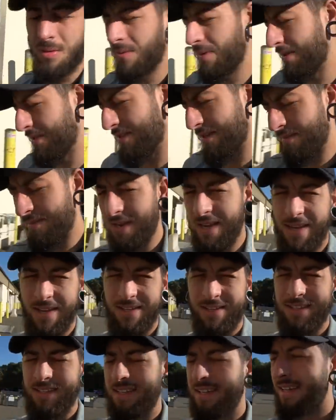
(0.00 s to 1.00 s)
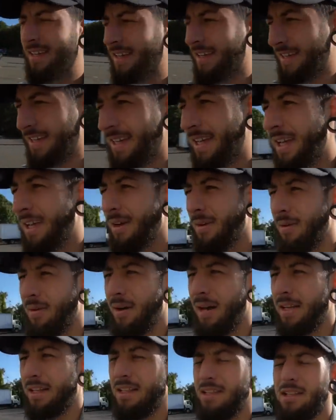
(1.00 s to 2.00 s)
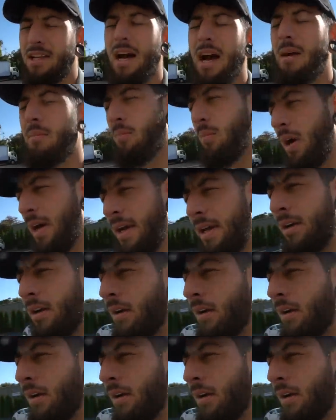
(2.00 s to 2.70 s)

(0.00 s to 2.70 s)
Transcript: What is up guys? We're at the shop bright and